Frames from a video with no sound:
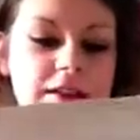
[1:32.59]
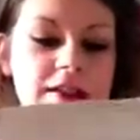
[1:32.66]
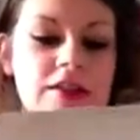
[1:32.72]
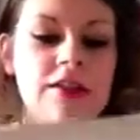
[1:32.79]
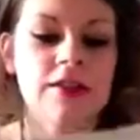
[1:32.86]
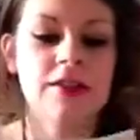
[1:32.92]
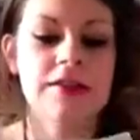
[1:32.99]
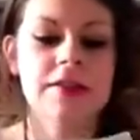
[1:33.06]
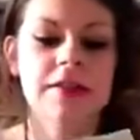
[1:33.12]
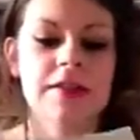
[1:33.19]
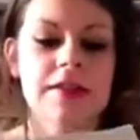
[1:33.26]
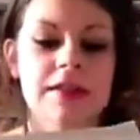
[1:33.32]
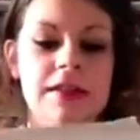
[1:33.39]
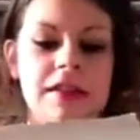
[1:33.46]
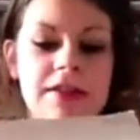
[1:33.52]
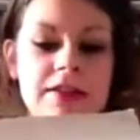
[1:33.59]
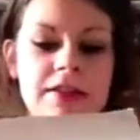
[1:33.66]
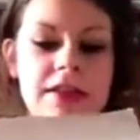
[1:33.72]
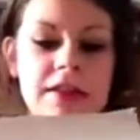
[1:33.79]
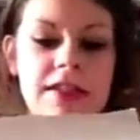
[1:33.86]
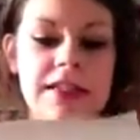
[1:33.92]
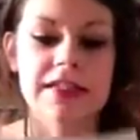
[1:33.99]
It took Lucinda an
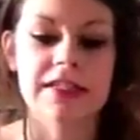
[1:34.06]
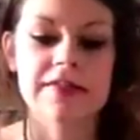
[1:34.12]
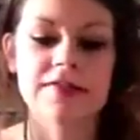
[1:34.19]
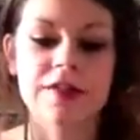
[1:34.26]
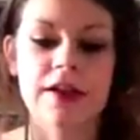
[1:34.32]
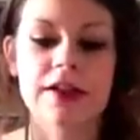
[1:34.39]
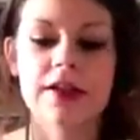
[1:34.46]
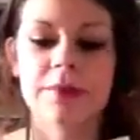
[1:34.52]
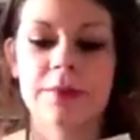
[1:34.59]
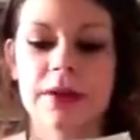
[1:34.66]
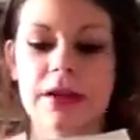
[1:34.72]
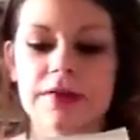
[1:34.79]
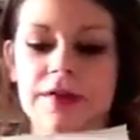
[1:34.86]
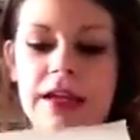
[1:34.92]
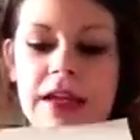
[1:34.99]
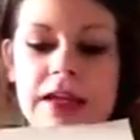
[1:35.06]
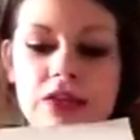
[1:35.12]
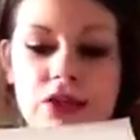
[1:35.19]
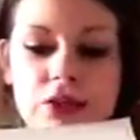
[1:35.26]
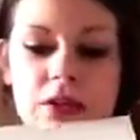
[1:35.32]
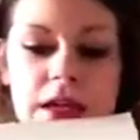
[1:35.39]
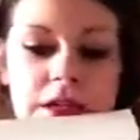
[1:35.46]
eternity to find her beloved
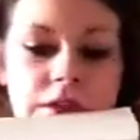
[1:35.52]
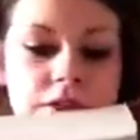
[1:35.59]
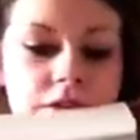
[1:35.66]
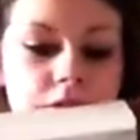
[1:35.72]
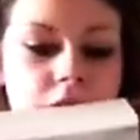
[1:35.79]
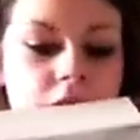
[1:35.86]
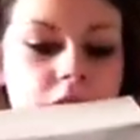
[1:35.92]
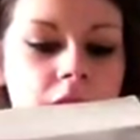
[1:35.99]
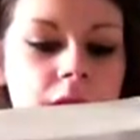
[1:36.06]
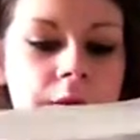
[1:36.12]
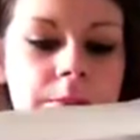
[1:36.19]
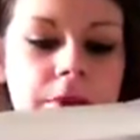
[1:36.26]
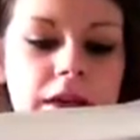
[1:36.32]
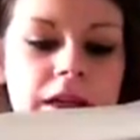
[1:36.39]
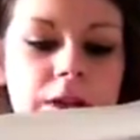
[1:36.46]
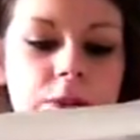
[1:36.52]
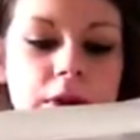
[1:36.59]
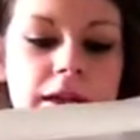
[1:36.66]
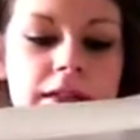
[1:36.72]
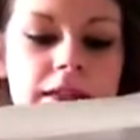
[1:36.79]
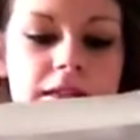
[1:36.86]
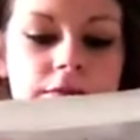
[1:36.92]
angel Daniel, but he
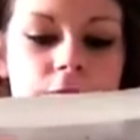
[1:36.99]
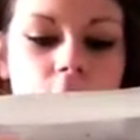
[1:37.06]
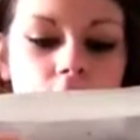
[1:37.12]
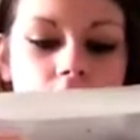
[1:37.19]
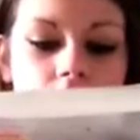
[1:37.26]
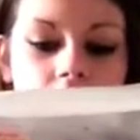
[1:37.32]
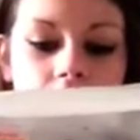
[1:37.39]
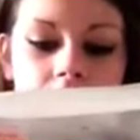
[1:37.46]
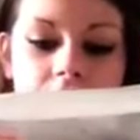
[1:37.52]
waited for her.